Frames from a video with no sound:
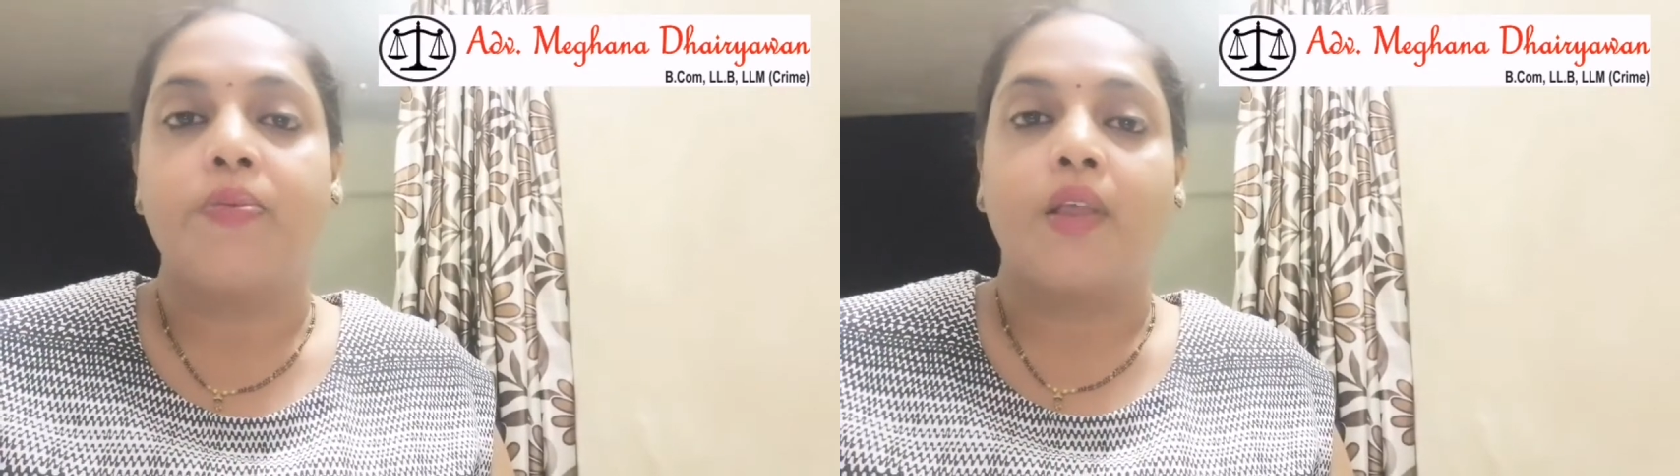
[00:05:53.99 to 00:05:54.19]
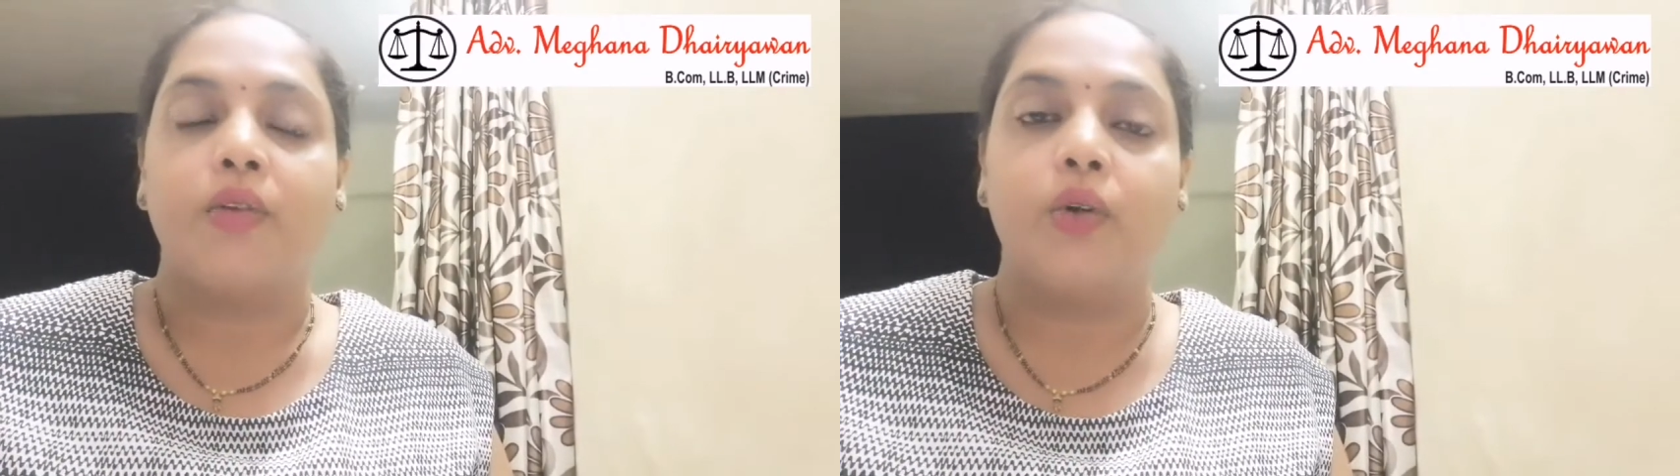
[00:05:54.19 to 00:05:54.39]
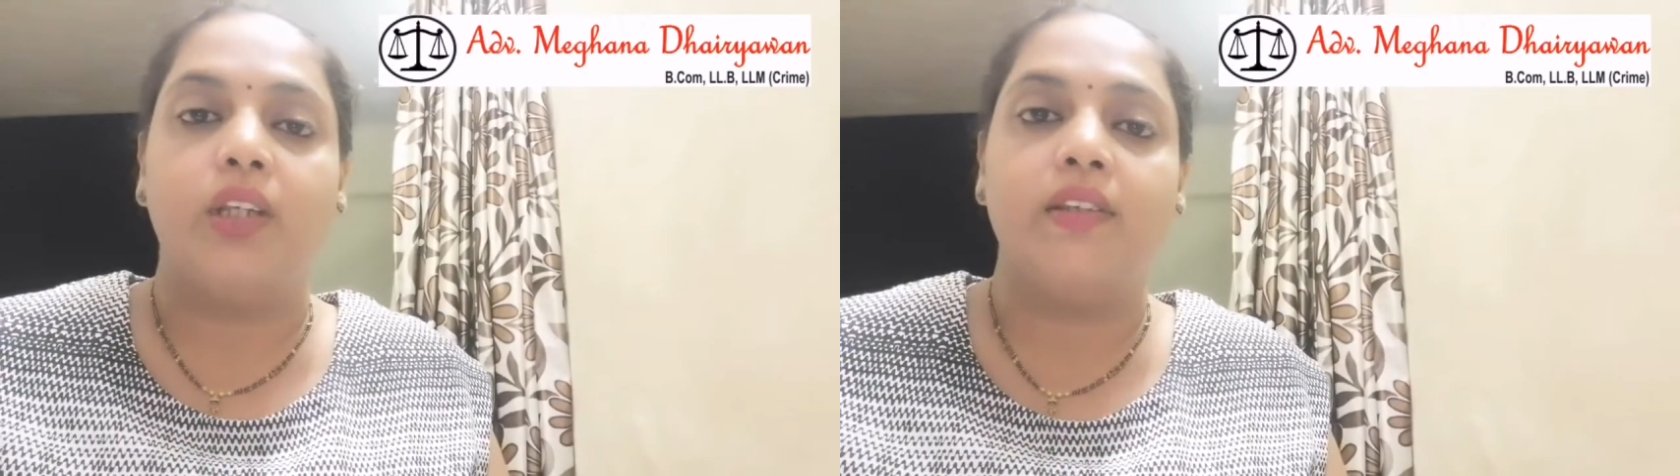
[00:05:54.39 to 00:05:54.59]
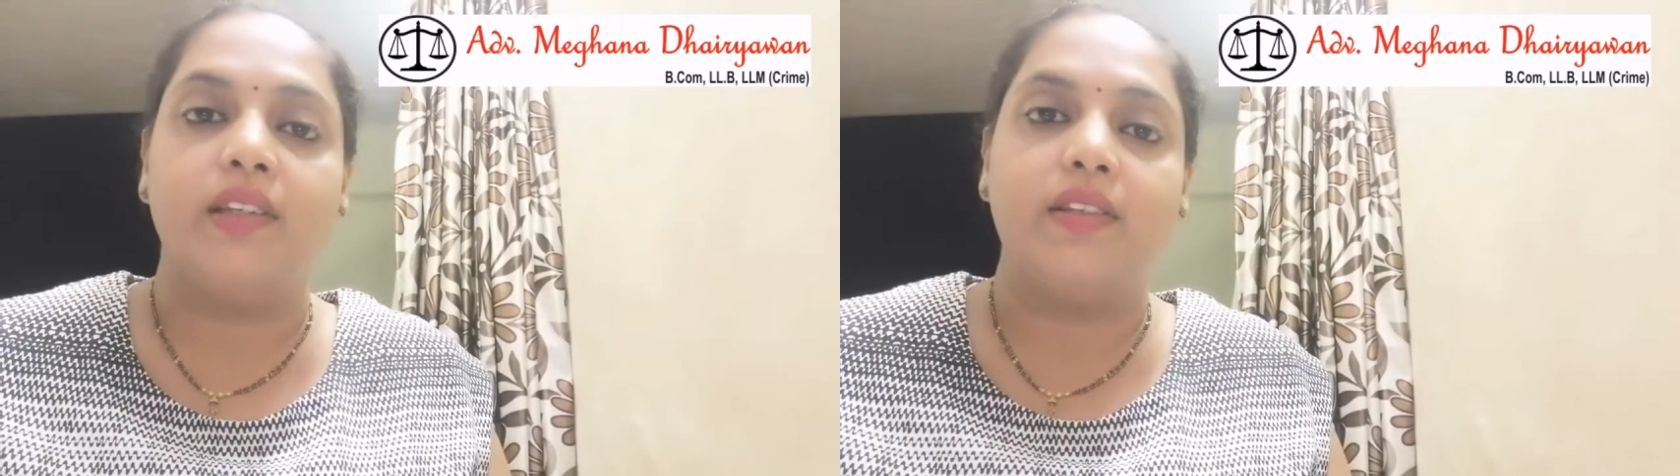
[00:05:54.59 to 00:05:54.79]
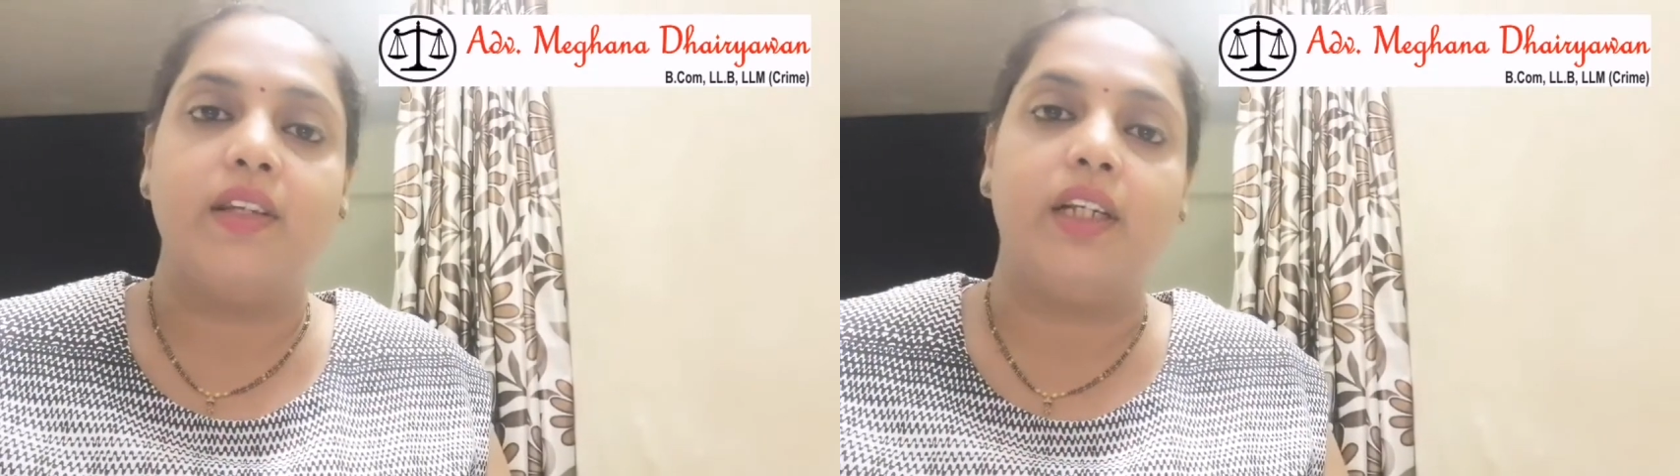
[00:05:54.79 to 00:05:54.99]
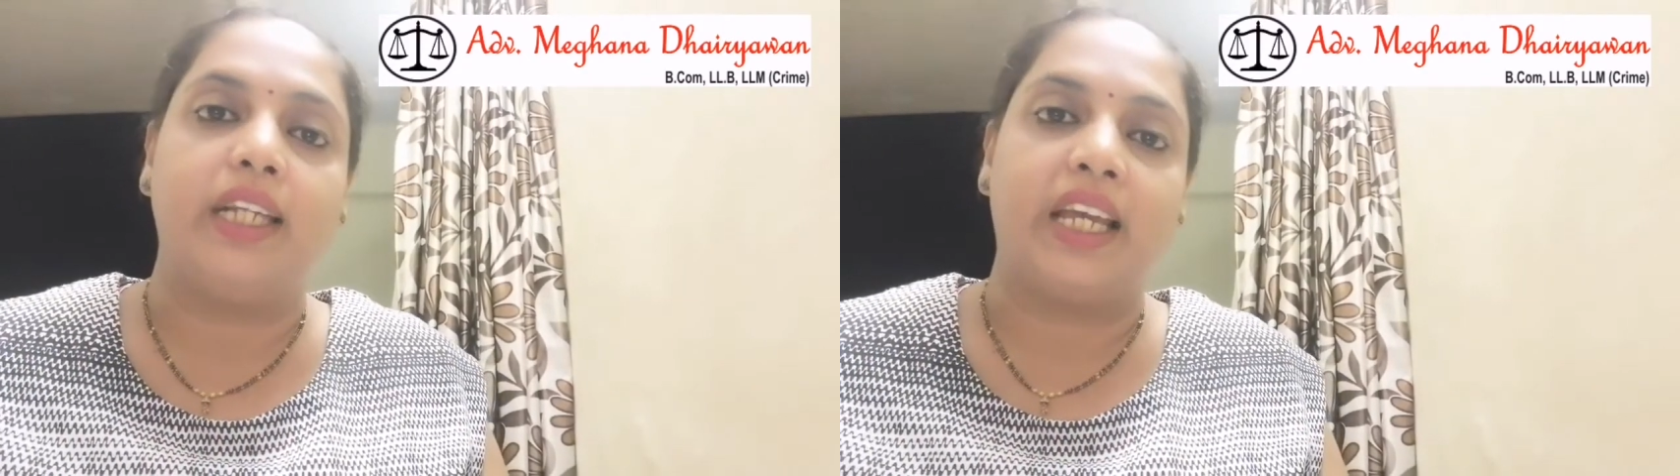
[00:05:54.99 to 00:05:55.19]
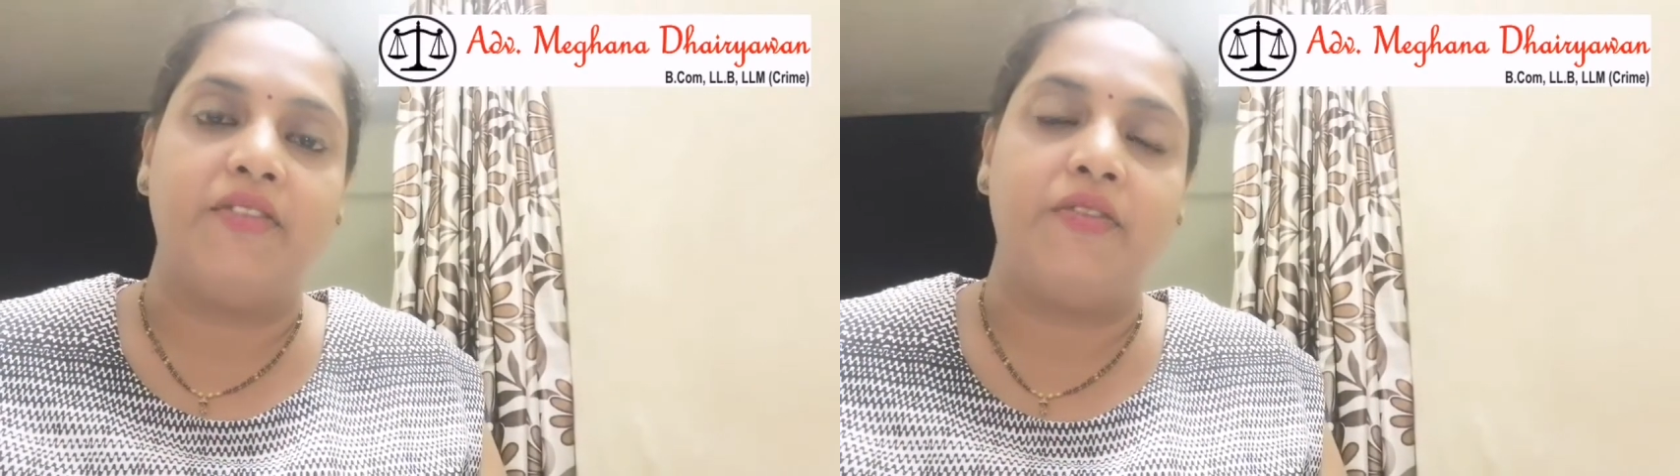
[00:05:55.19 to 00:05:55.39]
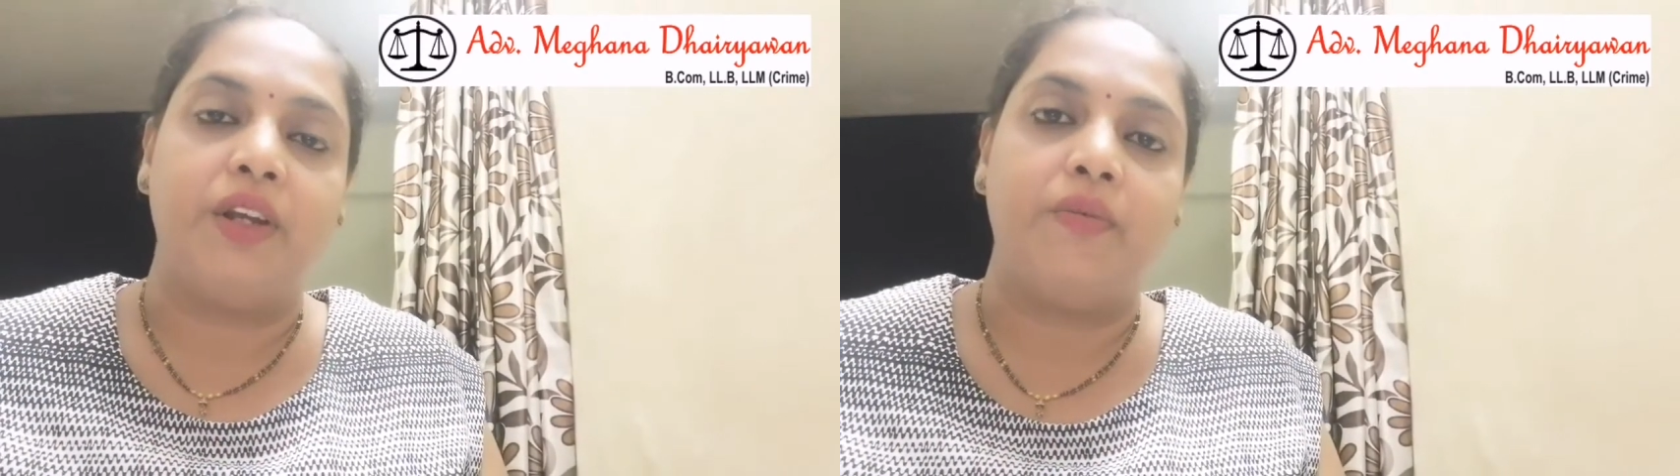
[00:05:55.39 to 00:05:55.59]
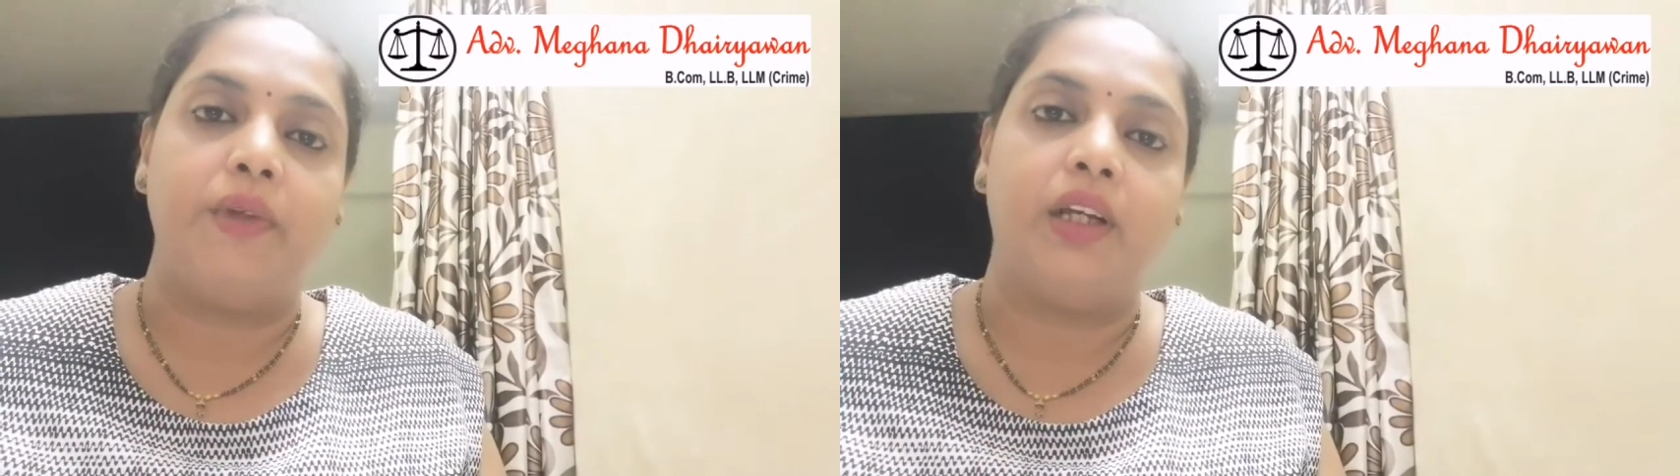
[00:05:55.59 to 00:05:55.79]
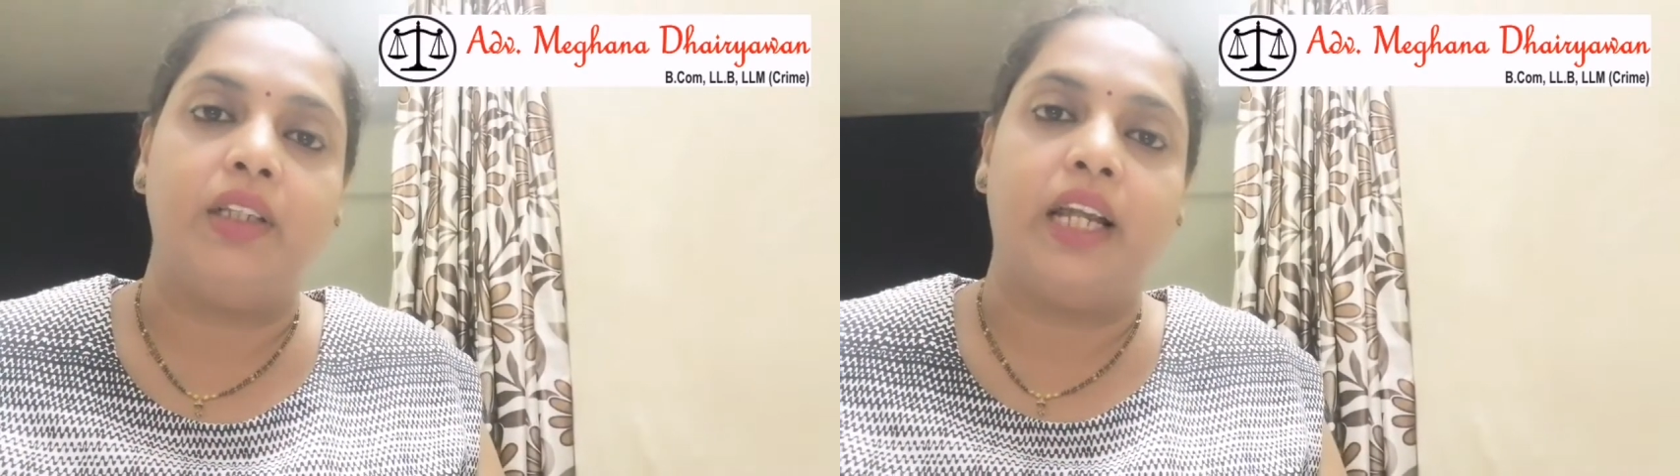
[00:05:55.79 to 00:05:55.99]
So this is the time frame
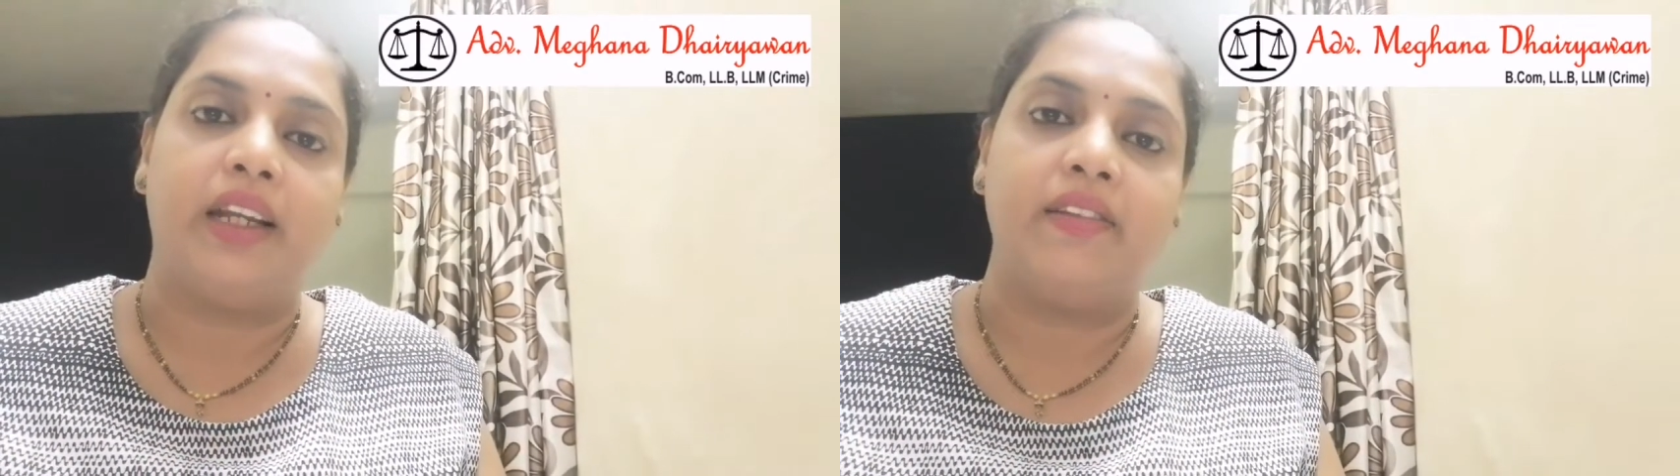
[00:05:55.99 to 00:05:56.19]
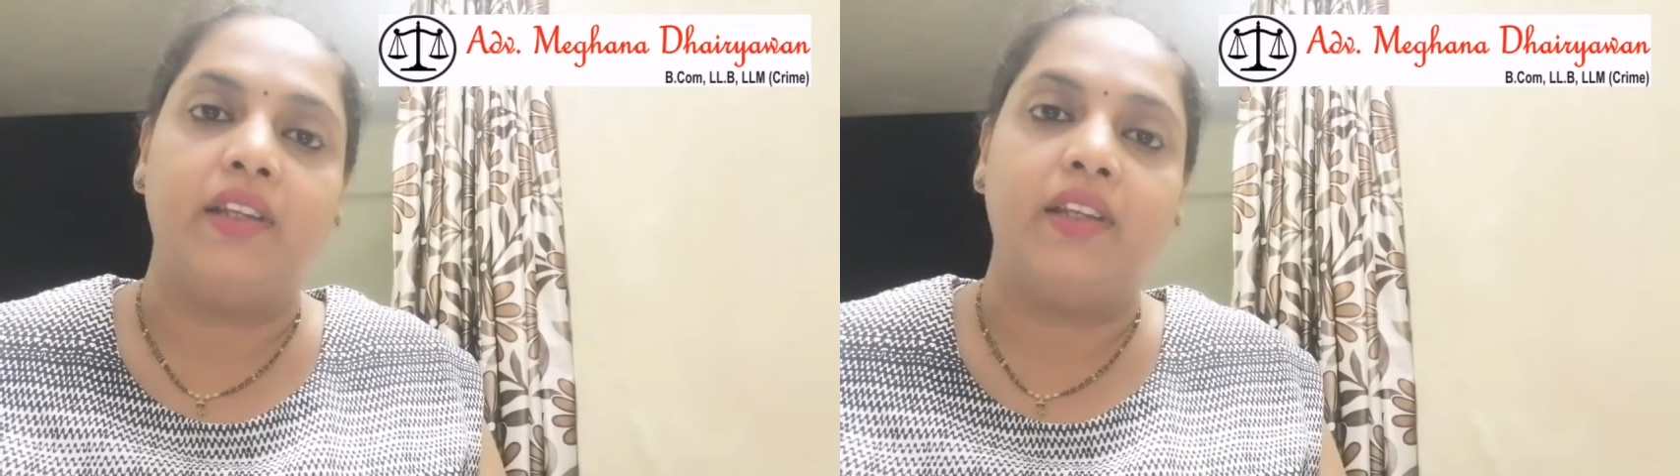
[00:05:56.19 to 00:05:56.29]
that is